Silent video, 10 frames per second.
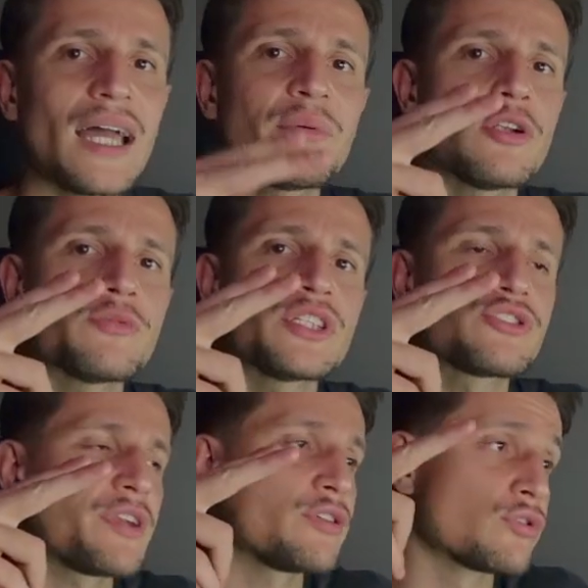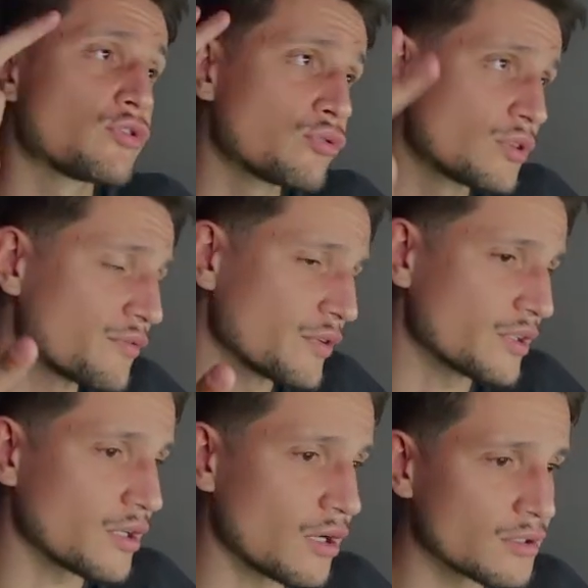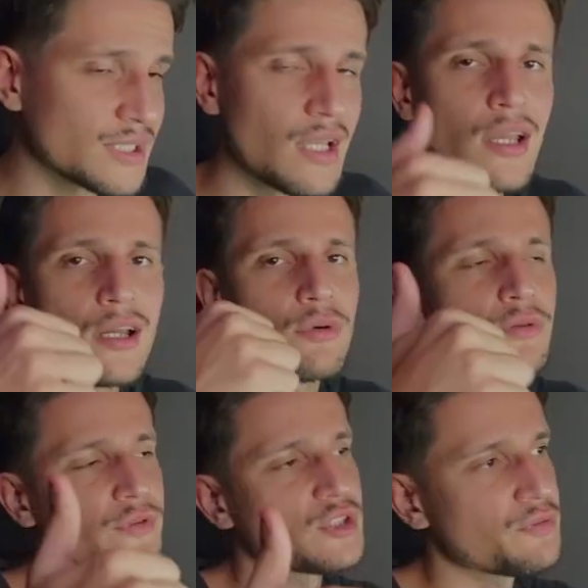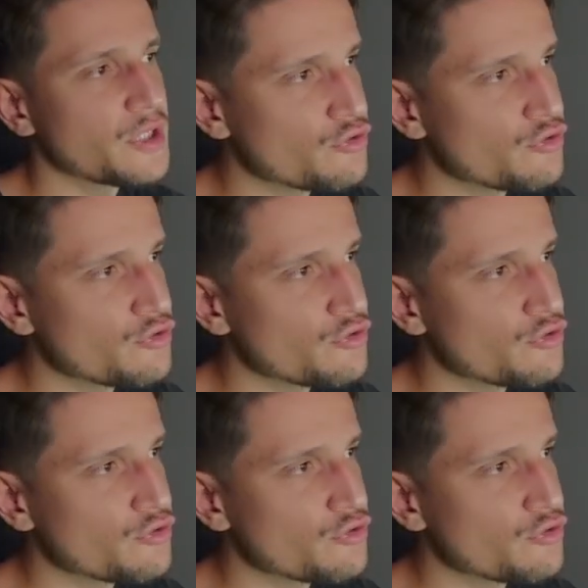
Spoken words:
I'm always trading on two different accounts, one for swing